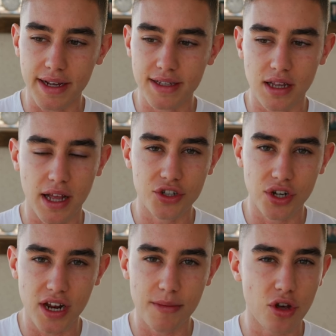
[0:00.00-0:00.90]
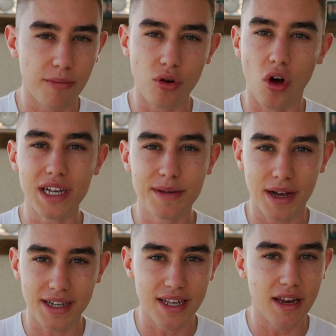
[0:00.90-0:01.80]
insulation in them. You can put ice
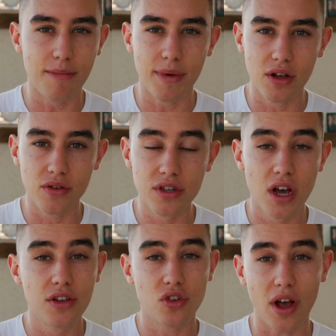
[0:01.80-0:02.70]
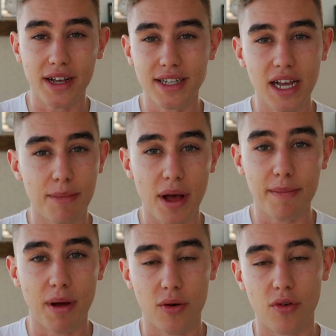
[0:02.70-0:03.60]
packs in and meals. So I can take a
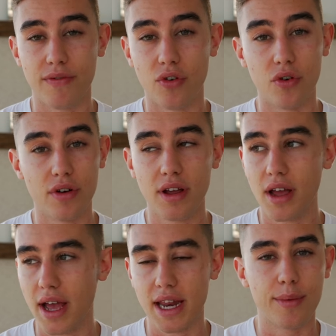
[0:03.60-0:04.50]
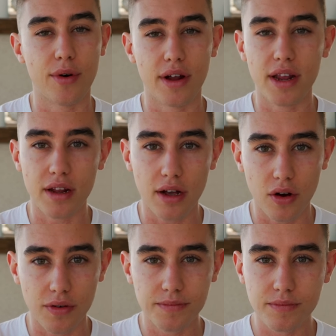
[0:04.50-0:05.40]
backpack with food anywhere I need to
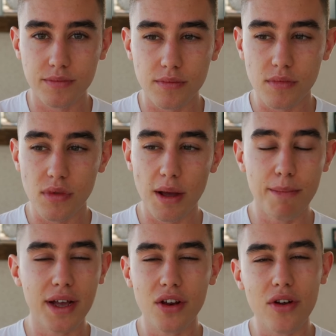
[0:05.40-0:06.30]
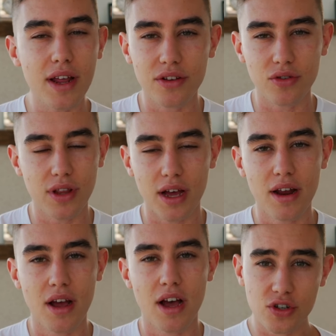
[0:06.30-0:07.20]
go. but you don't need to do
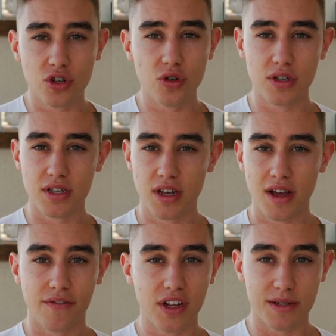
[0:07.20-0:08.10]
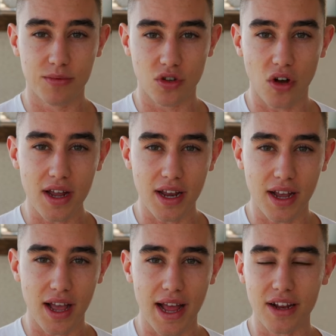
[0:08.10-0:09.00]
that. Just use flexible
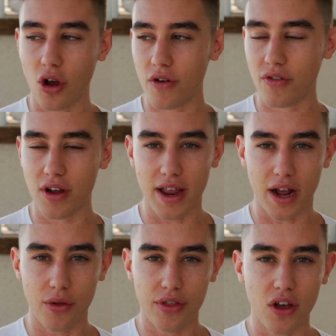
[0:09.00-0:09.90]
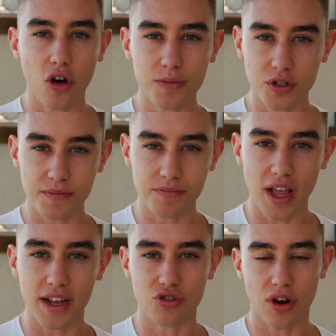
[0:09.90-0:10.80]
dieting and go for a healthier option
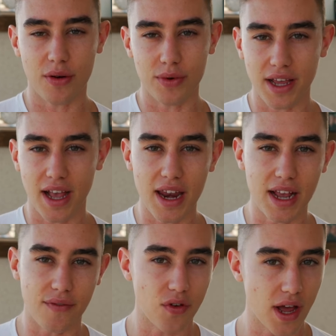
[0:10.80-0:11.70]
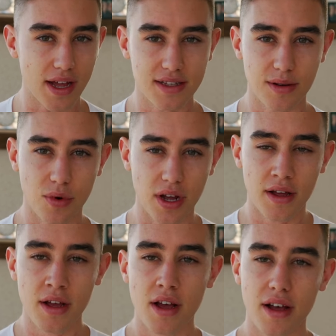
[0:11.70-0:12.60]
and track what you're getting if you're out somewhere.
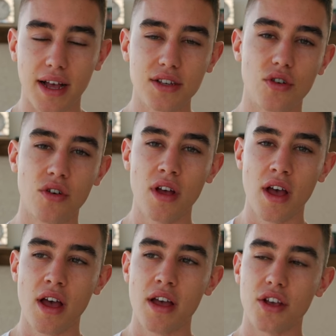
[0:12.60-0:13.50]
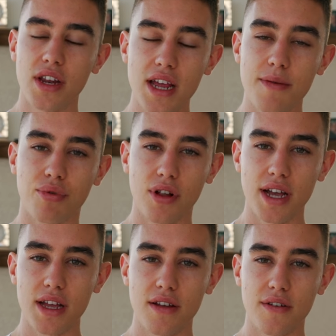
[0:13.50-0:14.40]
Okay, so you need a
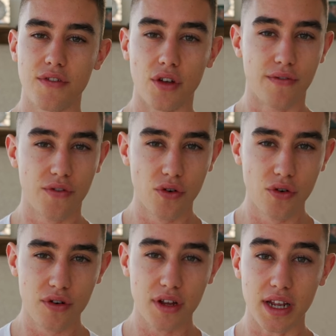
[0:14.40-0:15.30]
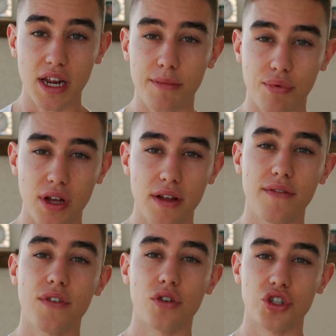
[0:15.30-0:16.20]
plan for your food, you need a
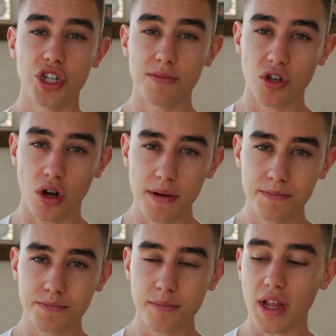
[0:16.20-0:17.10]
plan for your gym time